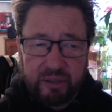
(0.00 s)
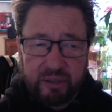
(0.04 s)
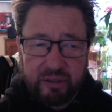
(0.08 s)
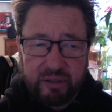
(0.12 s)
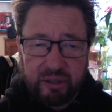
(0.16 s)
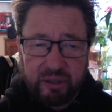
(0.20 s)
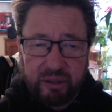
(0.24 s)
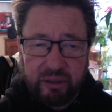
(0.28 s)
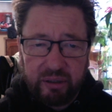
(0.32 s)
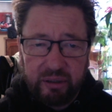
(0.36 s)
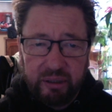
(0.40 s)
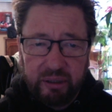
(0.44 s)

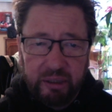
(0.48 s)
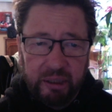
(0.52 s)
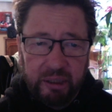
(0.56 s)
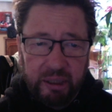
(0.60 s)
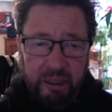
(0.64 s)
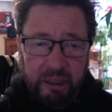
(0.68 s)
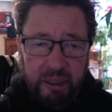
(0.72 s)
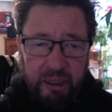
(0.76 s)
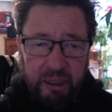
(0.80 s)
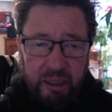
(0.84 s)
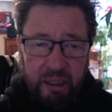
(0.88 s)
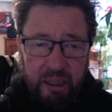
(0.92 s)
So,
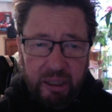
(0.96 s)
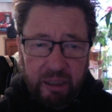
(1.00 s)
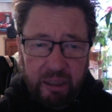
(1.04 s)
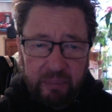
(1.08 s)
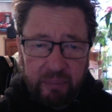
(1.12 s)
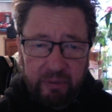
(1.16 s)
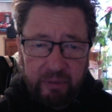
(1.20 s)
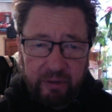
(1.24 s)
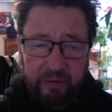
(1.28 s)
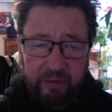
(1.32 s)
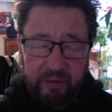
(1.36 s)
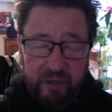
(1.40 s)

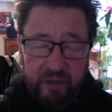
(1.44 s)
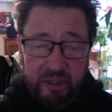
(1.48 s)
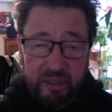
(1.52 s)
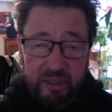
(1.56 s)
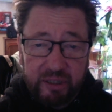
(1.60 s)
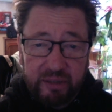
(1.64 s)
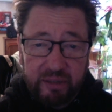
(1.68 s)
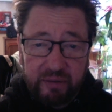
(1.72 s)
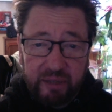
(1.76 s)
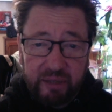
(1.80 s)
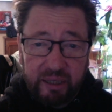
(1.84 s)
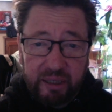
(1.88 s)
and
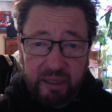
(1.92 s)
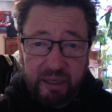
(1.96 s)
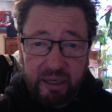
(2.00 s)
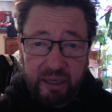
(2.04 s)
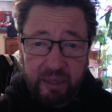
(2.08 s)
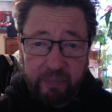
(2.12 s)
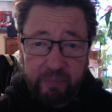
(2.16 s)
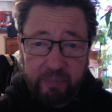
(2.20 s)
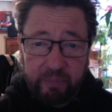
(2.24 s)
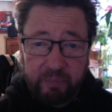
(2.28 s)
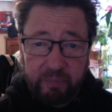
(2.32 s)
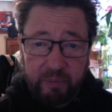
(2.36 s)
eventually ended
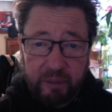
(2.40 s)
up